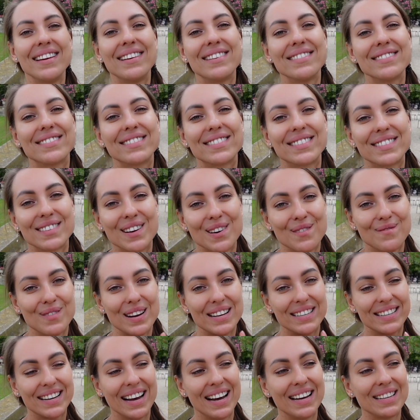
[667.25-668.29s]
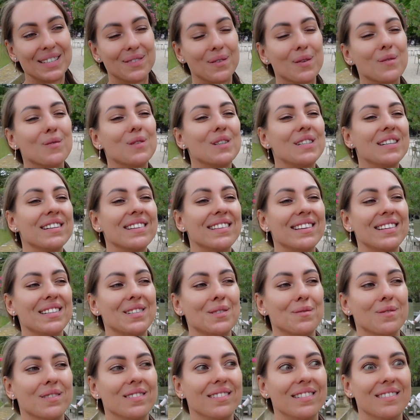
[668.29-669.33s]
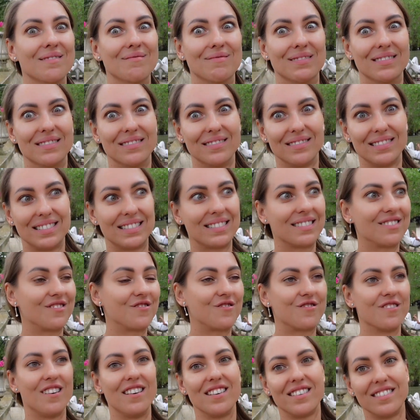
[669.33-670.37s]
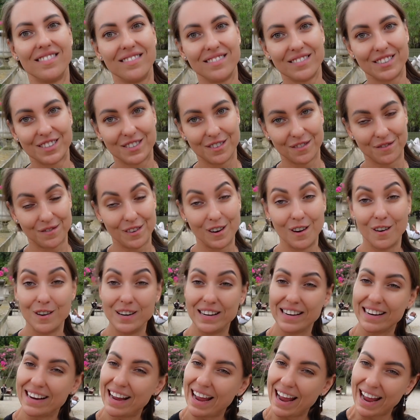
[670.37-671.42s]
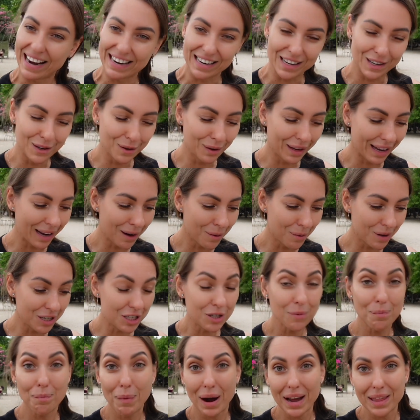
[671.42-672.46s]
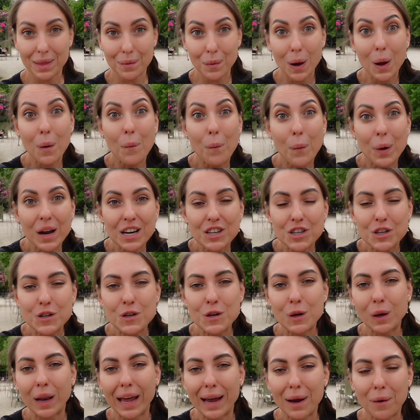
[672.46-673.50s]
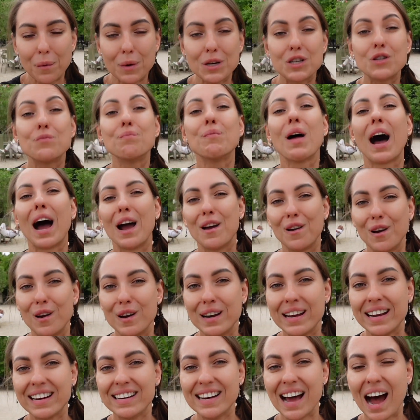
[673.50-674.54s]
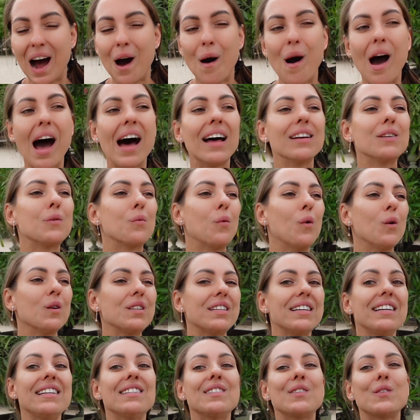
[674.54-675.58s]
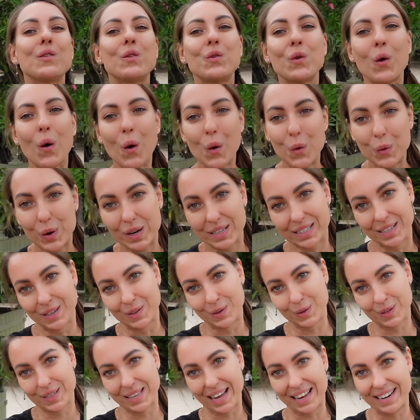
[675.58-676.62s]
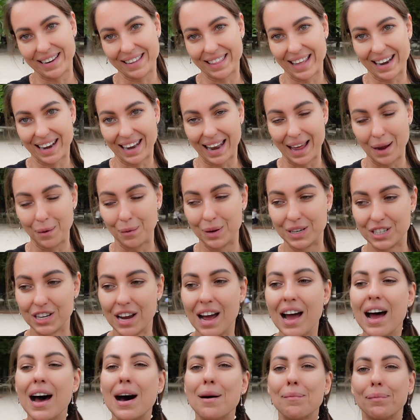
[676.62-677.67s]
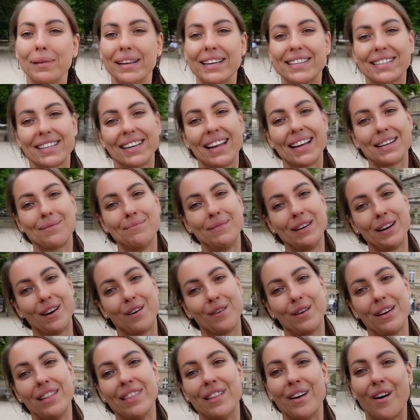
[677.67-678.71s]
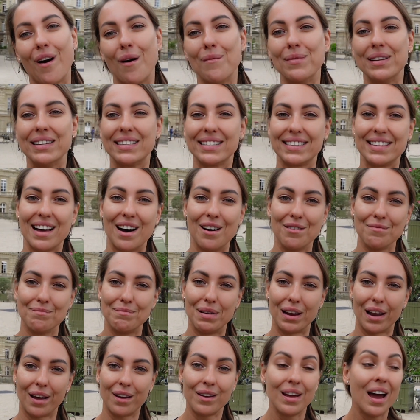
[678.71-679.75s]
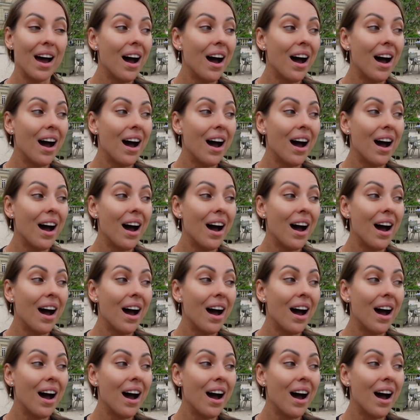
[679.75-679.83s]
you so much, guys, for watching this one about struggles of learning any new language. By the way, which new language are you learning now and what is your reason to study that language? Please let me know in the comments down below.